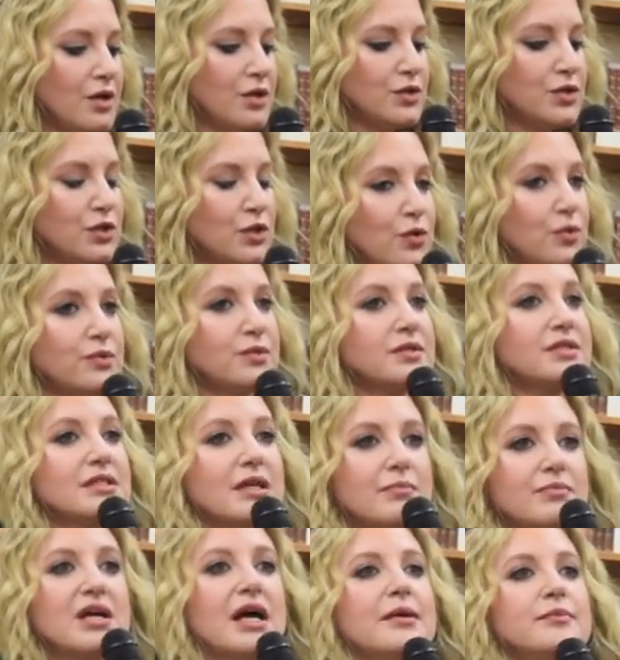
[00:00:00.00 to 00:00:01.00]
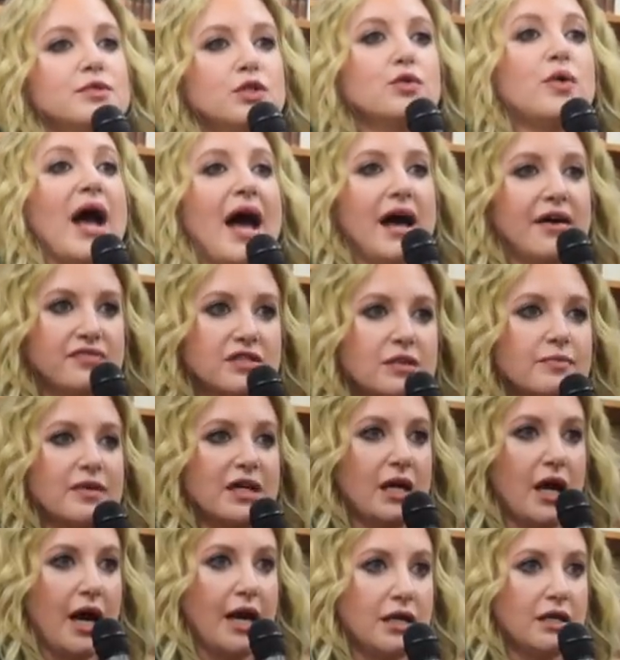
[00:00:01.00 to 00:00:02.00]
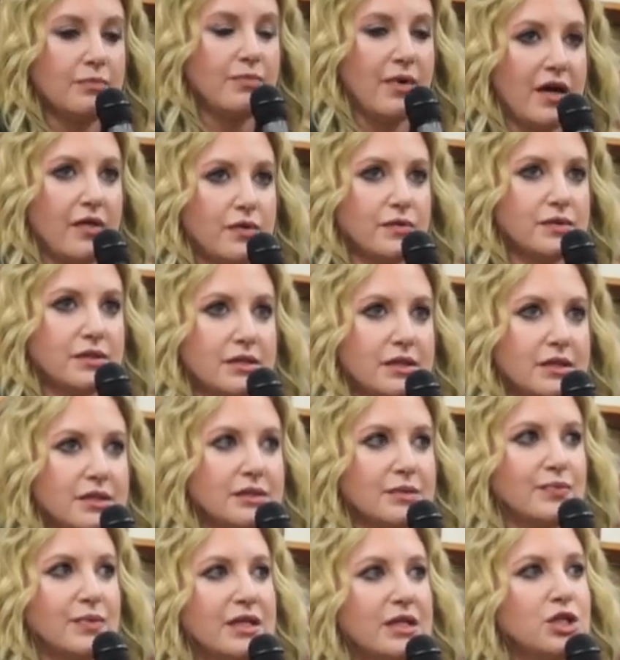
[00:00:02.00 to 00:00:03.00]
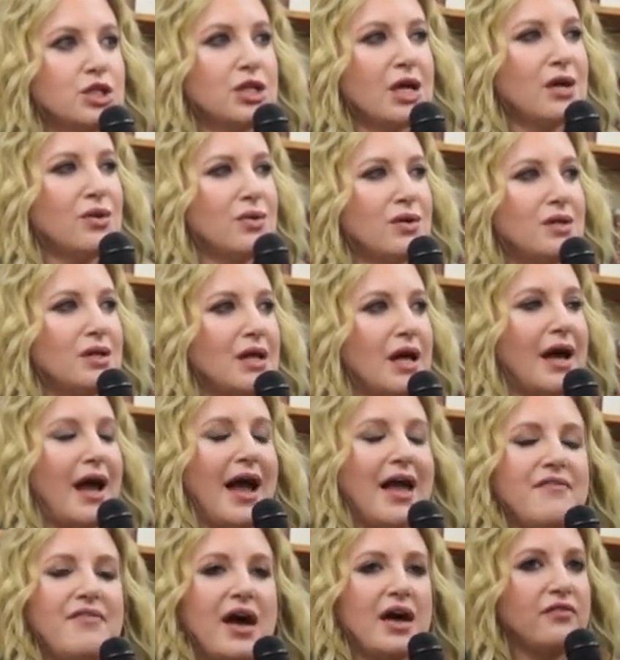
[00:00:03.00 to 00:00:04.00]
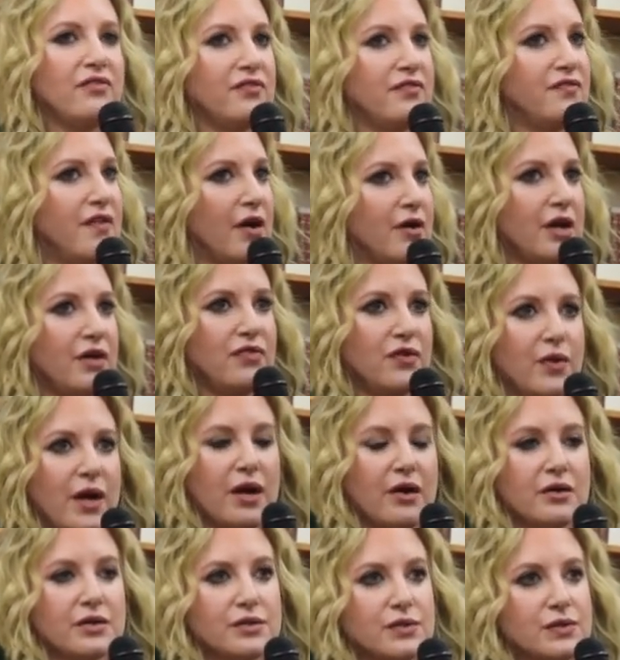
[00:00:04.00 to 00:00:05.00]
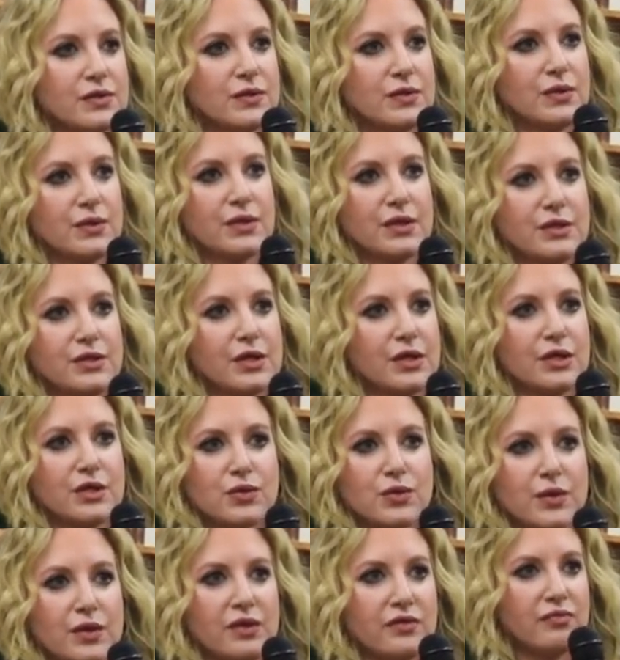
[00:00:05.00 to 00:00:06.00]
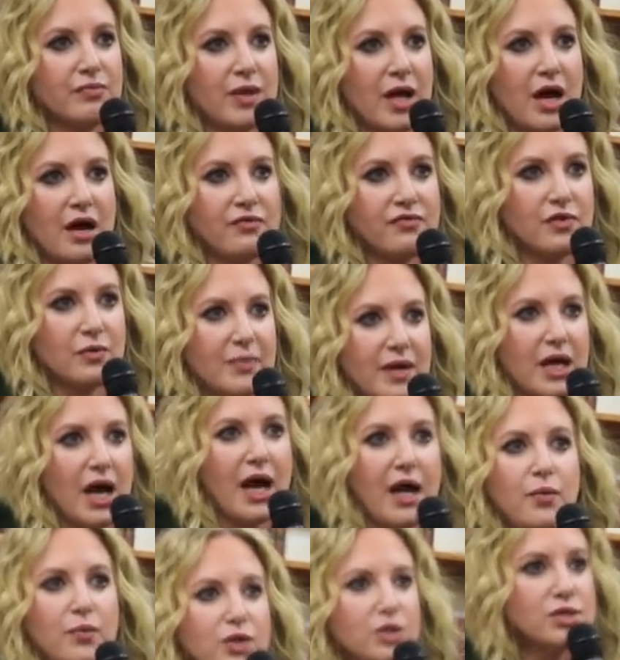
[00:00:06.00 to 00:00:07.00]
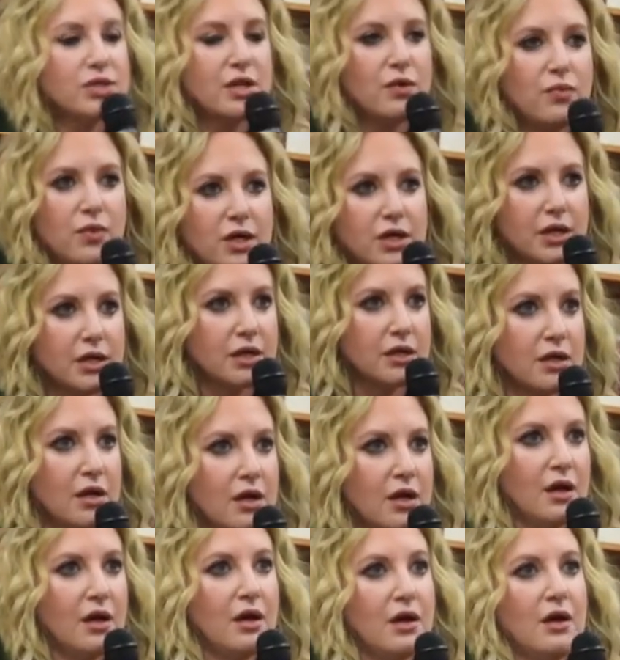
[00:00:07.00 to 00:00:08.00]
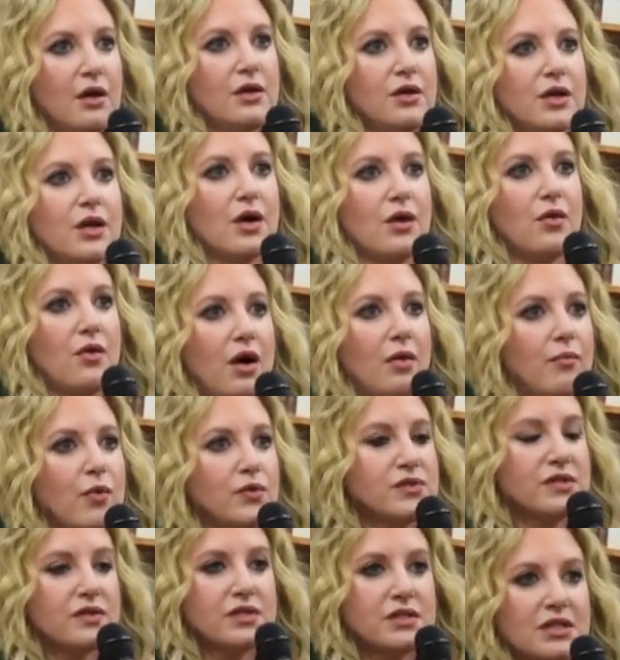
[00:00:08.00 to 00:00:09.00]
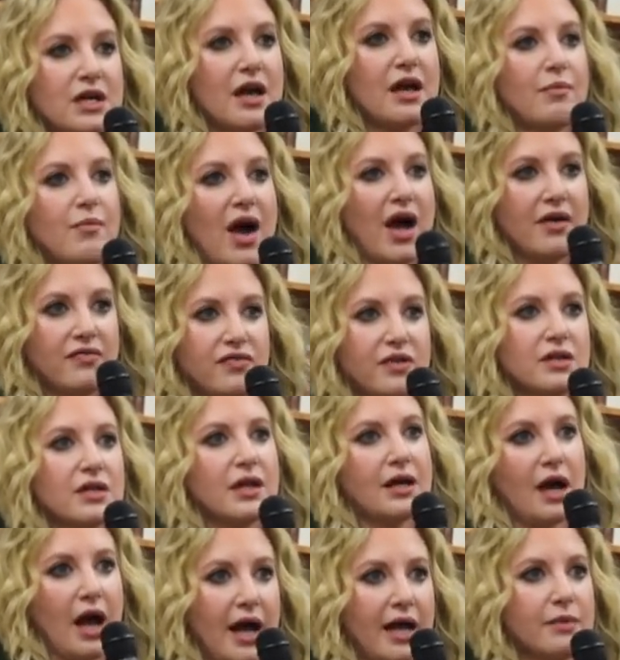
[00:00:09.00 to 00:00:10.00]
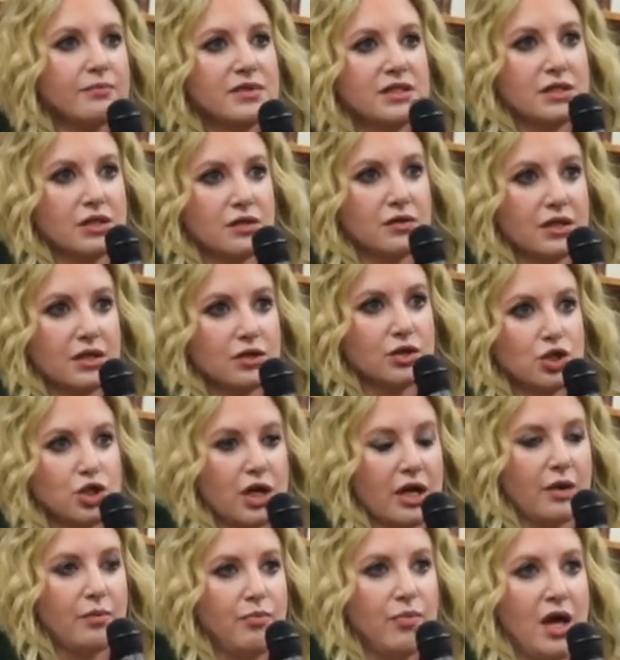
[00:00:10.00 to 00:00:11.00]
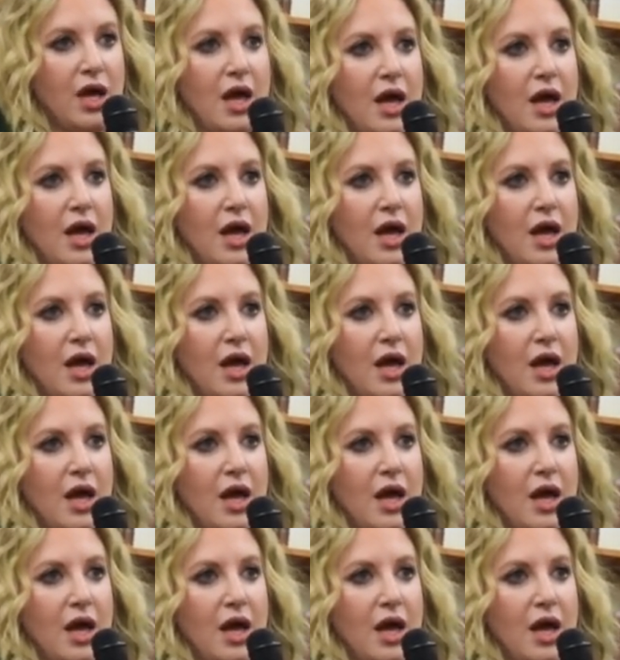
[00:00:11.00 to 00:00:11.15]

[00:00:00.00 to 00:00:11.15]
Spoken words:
So sometimes you have to be guided by those things. But in general, I've had very few characters who took control of plot for me. I wish they would. You know, most of the time I feel like I am steering the ship.